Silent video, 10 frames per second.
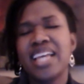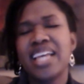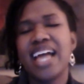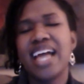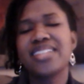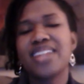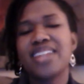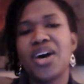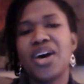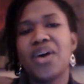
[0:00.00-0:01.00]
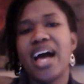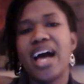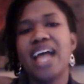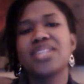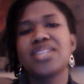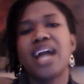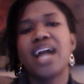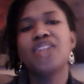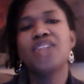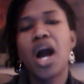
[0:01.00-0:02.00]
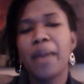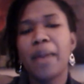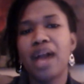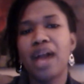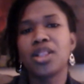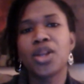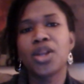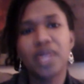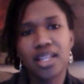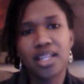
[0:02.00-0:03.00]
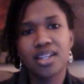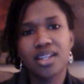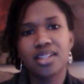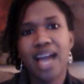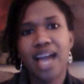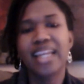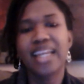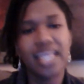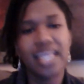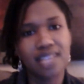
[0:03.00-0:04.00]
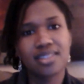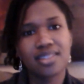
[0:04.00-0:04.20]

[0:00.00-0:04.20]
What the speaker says: And so, as I talk about learning how to eat,